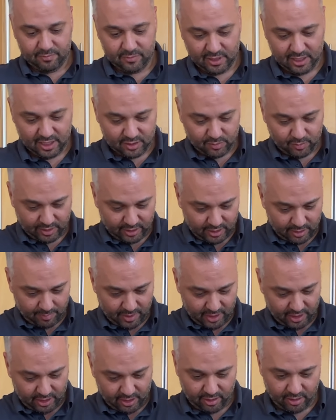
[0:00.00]
That's what I'm gonna
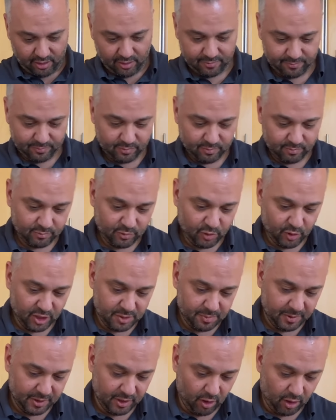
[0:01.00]
make here.
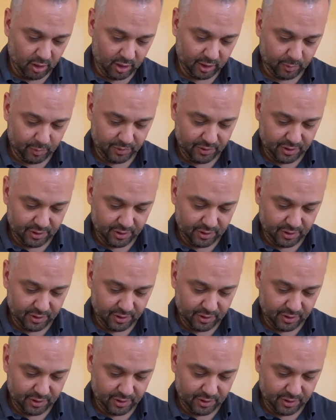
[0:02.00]
Crispy garlic with